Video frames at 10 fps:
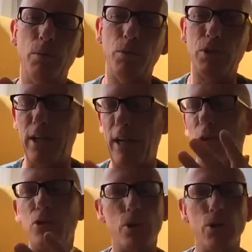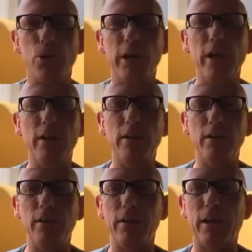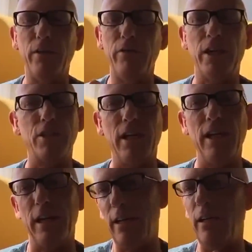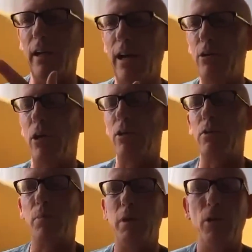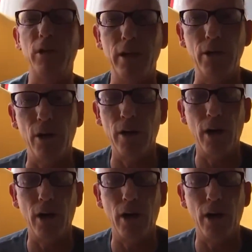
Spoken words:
said he had a surgery that could fix it, and I talked to people he had